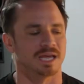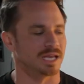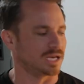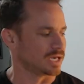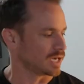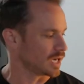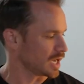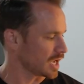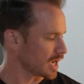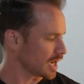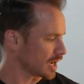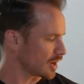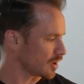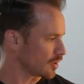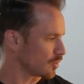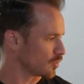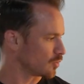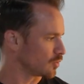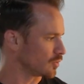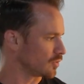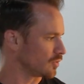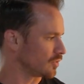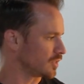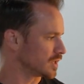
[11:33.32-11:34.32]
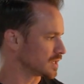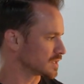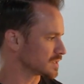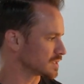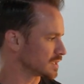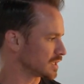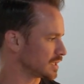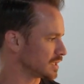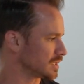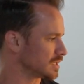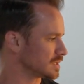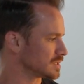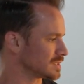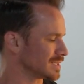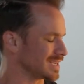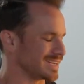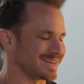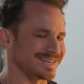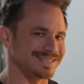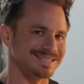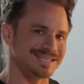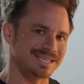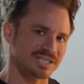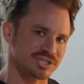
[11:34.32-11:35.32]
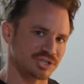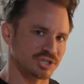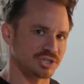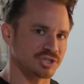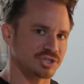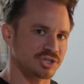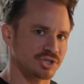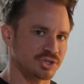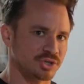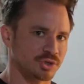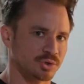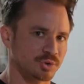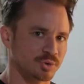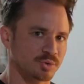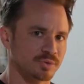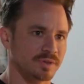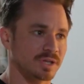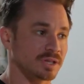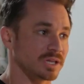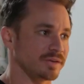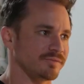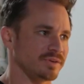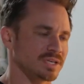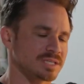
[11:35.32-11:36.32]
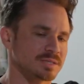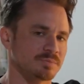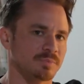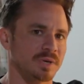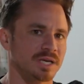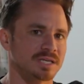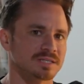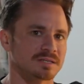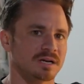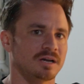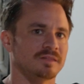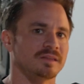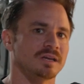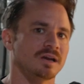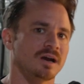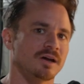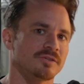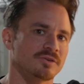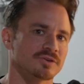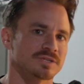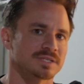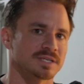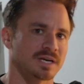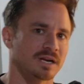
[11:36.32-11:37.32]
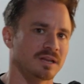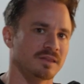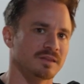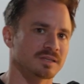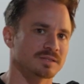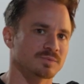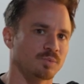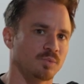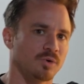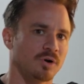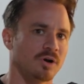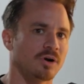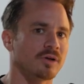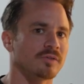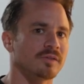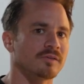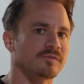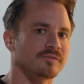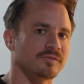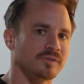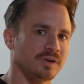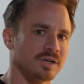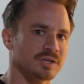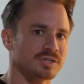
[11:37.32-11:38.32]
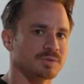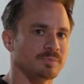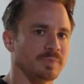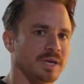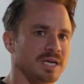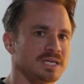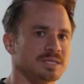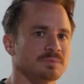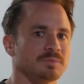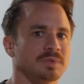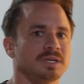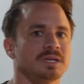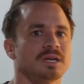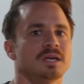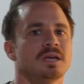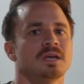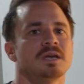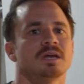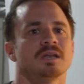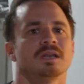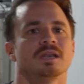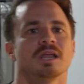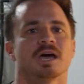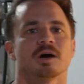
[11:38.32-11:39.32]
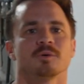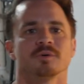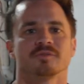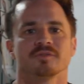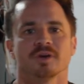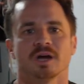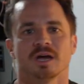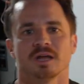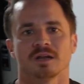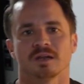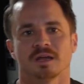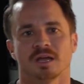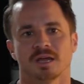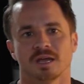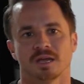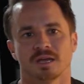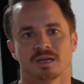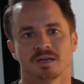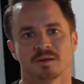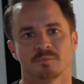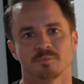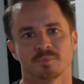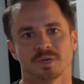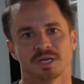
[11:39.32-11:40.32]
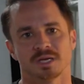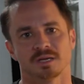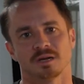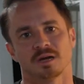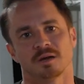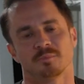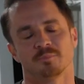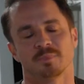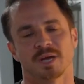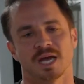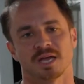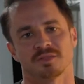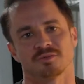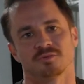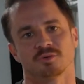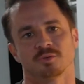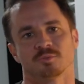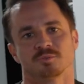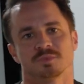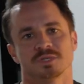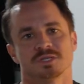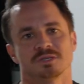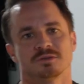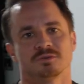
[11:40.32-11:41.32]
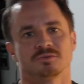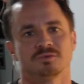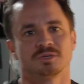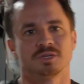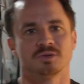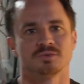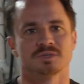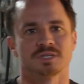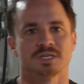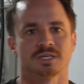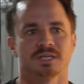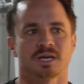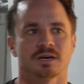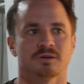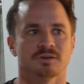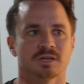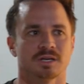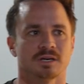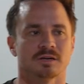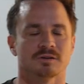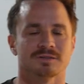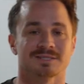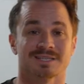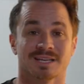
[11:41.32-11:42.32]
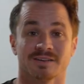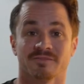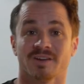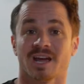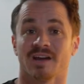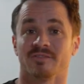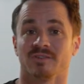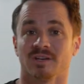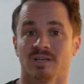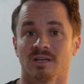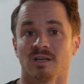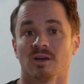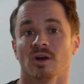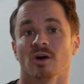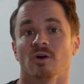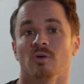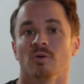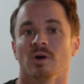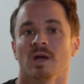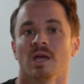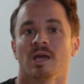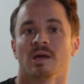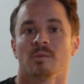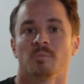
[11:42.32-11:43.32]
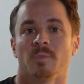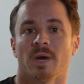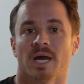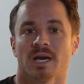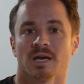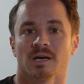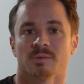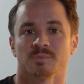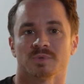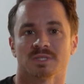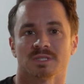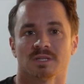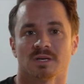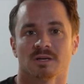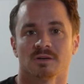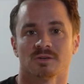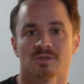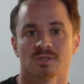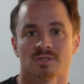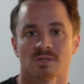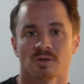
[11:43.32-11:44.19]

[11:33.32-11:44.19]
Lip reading: And now this is in addition to the living space on the other side of this wall, the finished basement. Now we've got a bathroom to use it down here instead of having to go back upstairs.